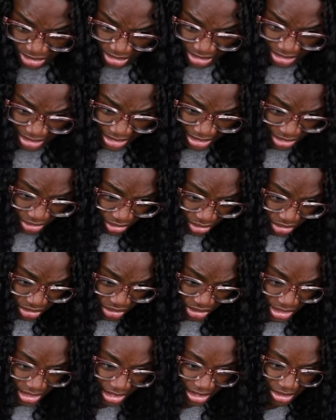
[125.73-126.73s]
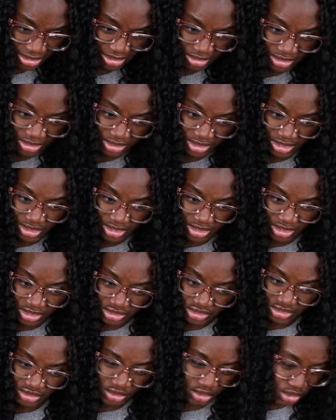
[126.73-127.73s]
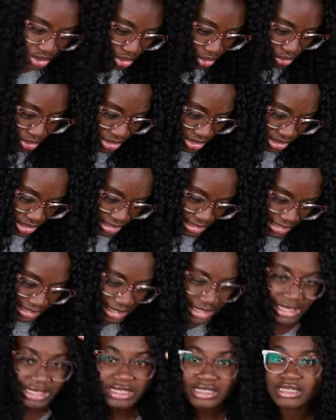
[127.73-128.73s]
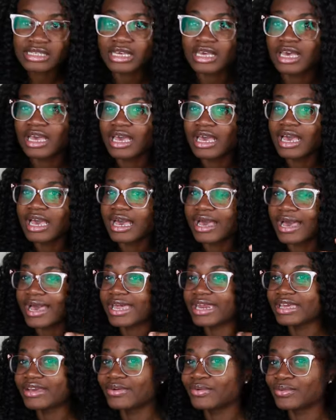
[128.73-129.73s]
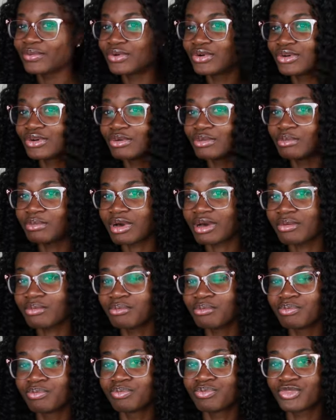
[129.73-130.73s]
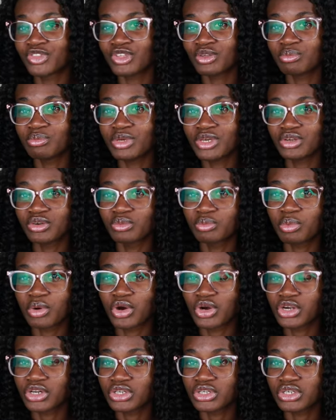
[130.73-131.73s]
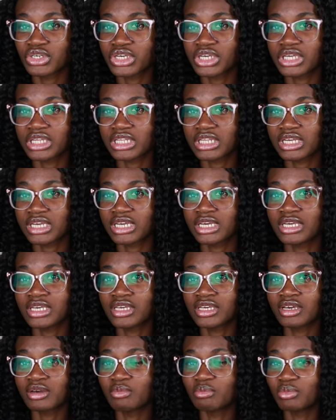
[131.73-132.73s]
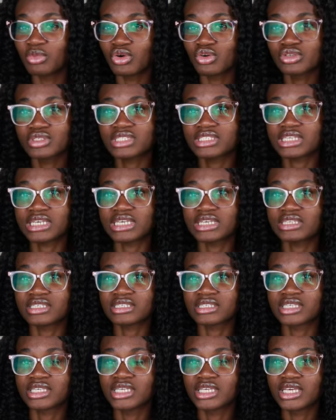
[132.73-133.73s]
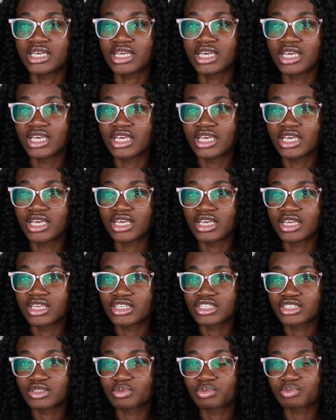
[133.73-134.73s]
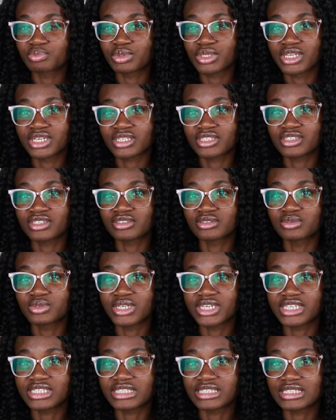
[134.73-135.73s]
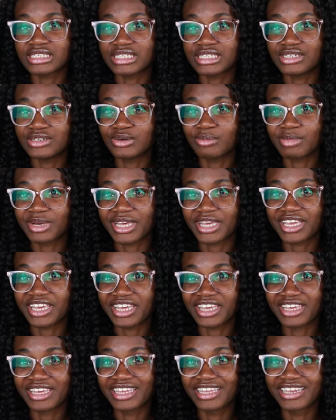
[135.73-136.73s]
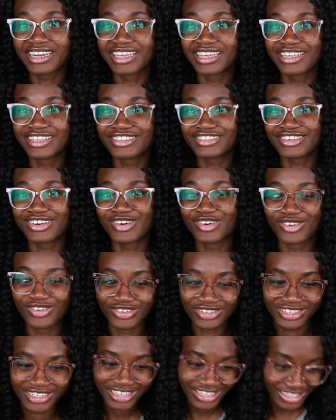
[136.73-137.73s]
the hair together to close it, because I didn't want the middle part looking like Moses split the Red Sea on my head. So